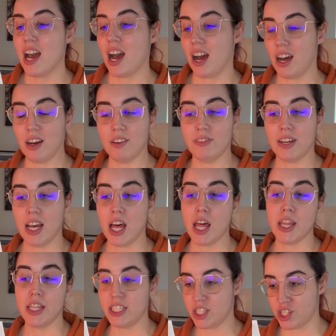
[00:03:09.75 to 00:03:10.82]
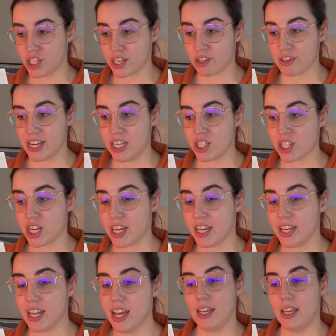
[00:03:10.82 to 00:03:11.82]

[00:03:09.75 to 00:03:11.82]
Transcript: of this generation.